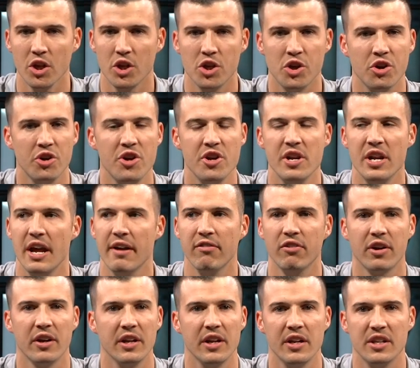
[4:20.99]
You're
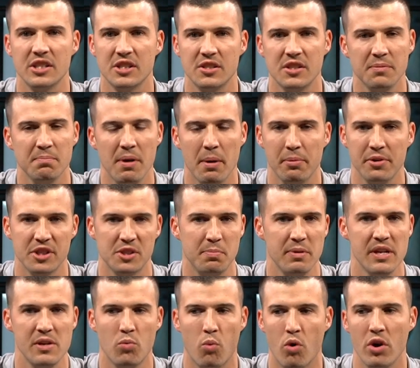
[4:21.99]
never going to be able to
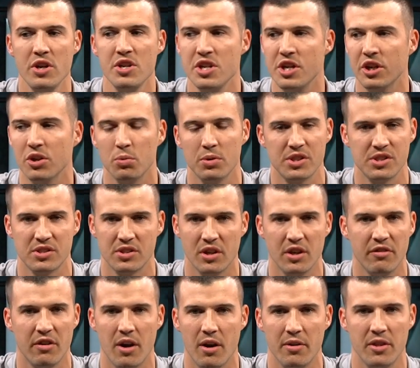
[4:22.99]
spend one year with uh,
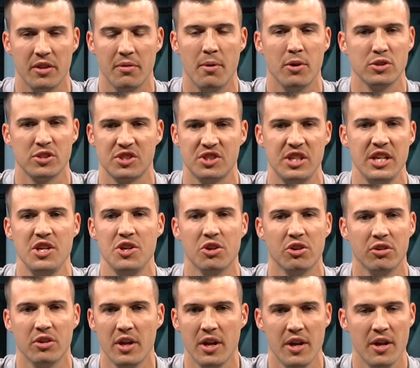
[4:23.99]
uh, the most
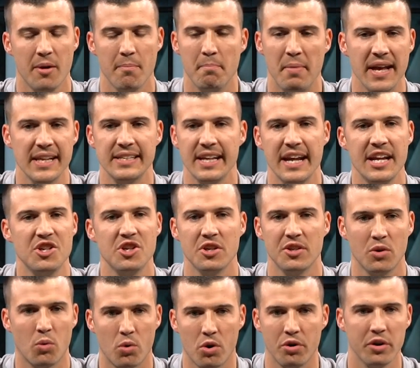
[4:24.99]
senior, best agent
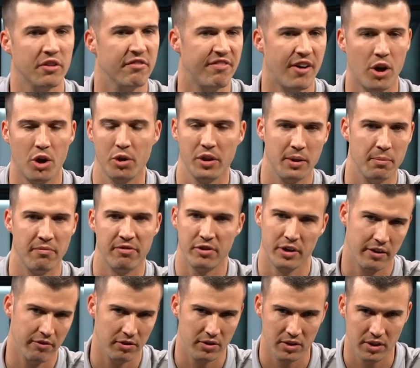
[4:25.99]
in the world and follow them
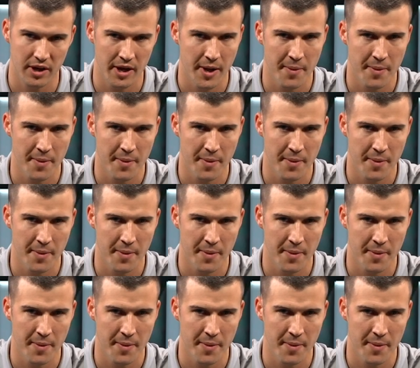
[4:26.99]
forever.